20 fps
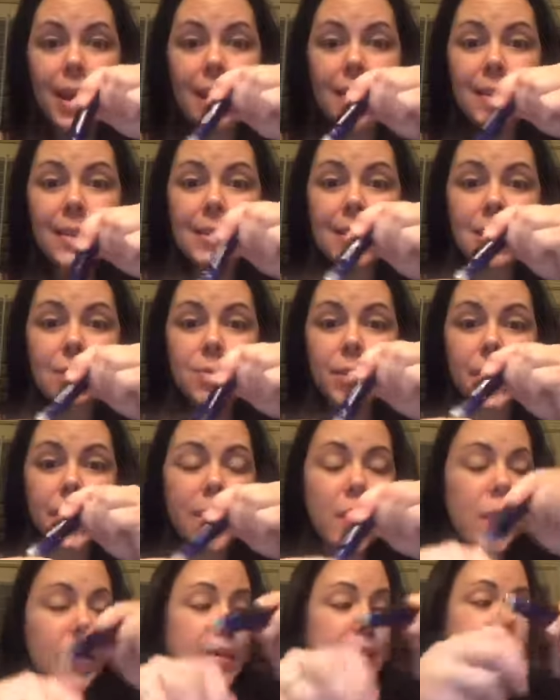This is really the
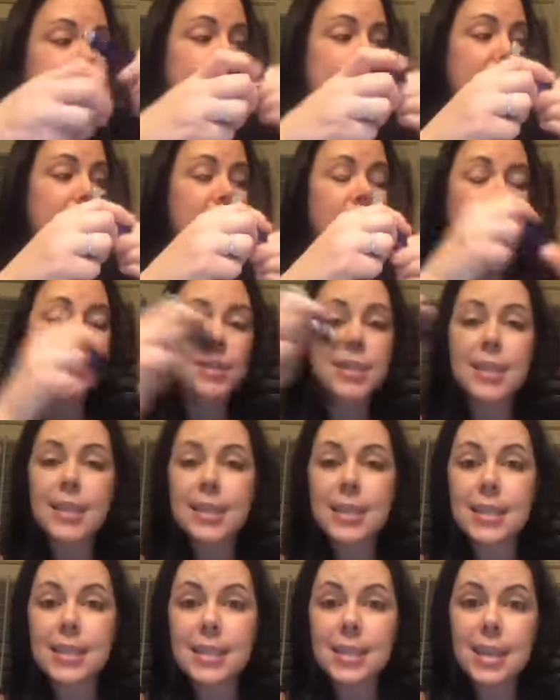only time I use
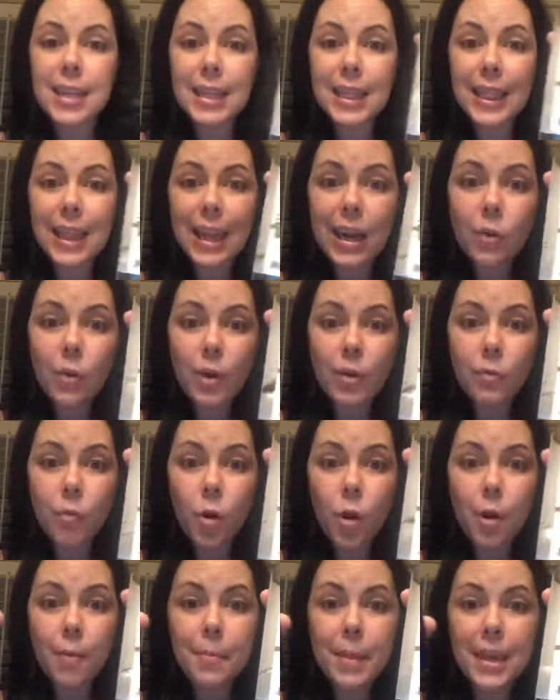this liquid
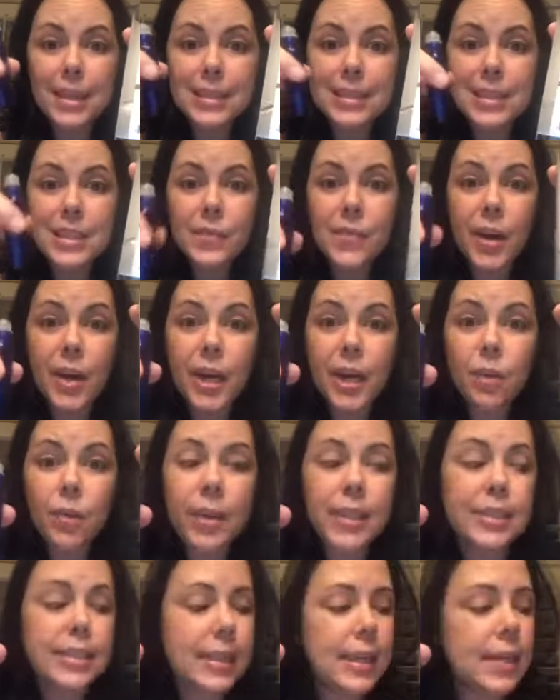form because it's very
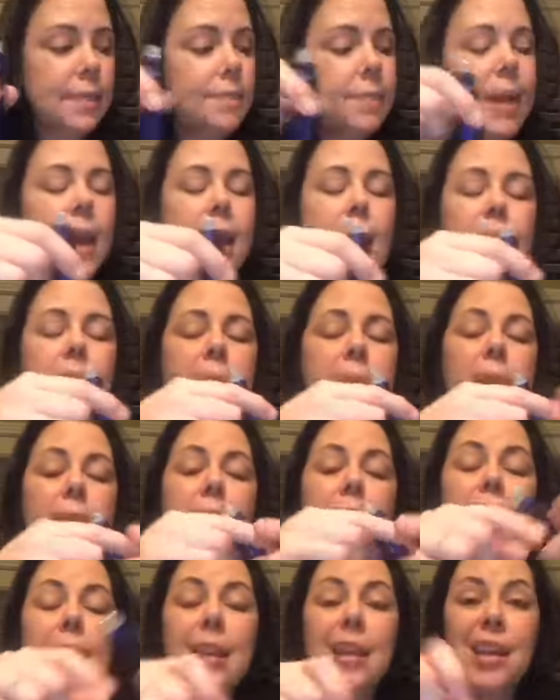greasy
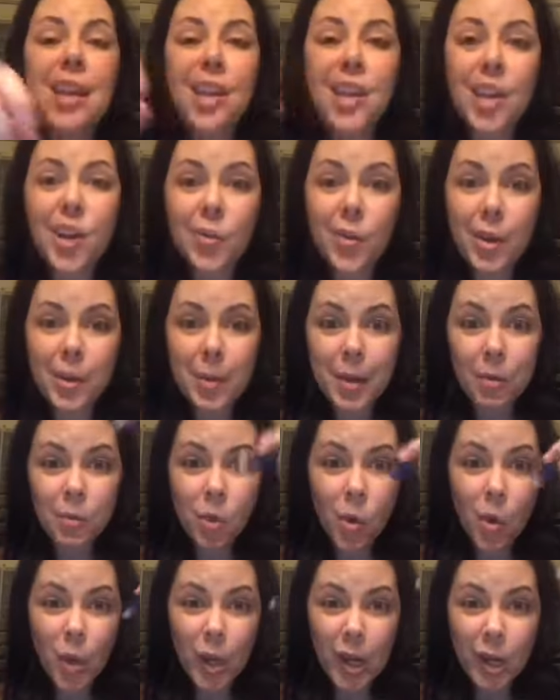and you don't want to be
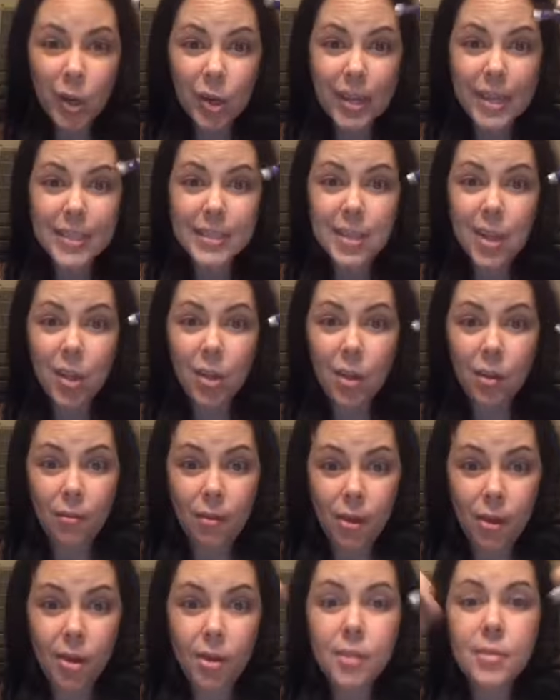rolling grease all
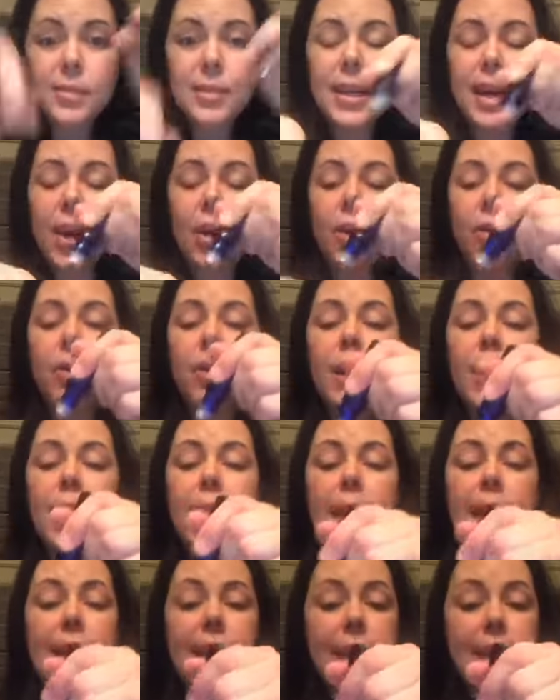over. So
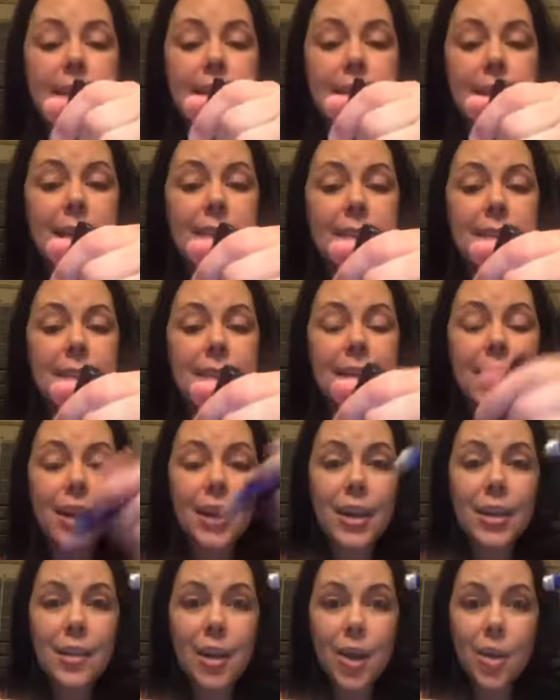it is
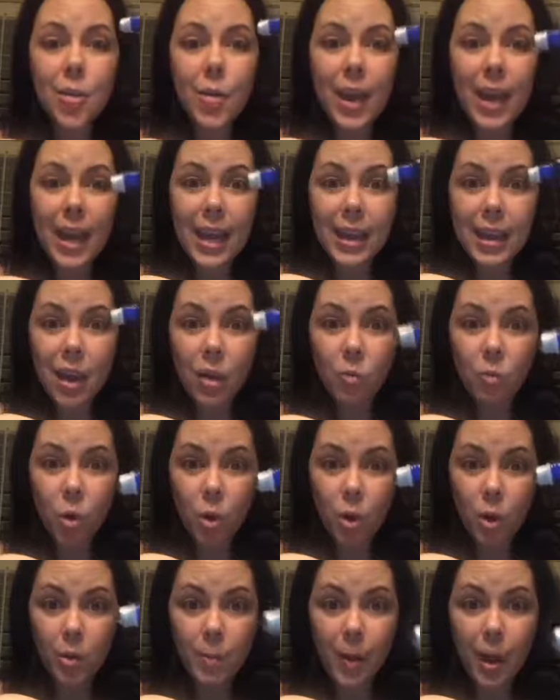necessary though in a
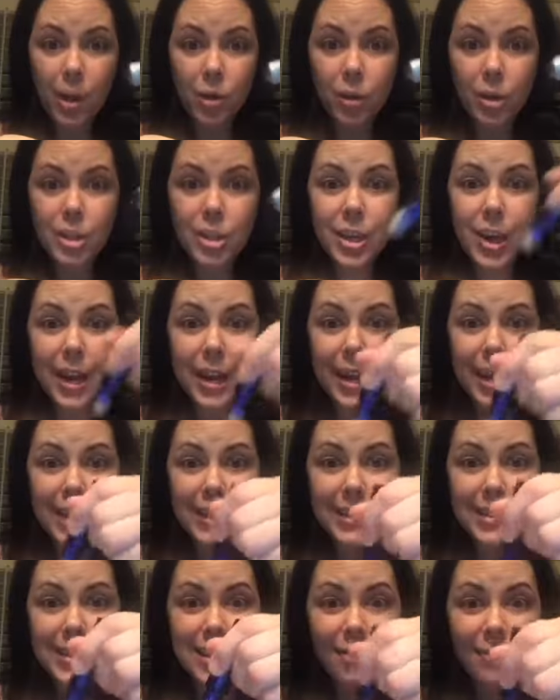roller bottle because you got to get the
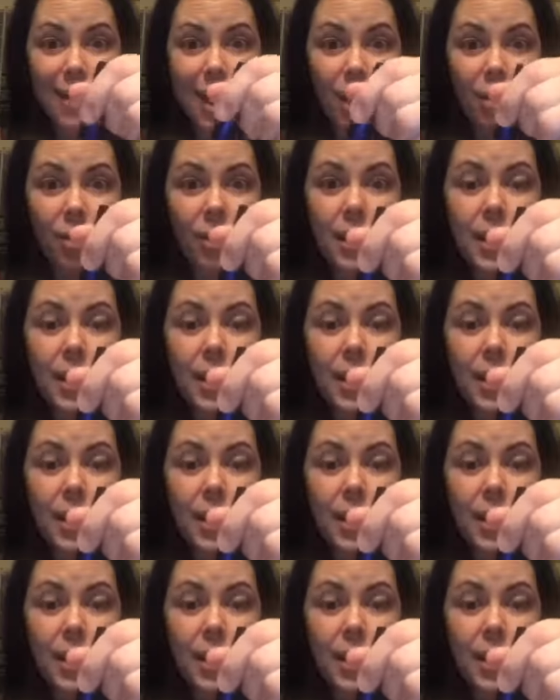stuff out.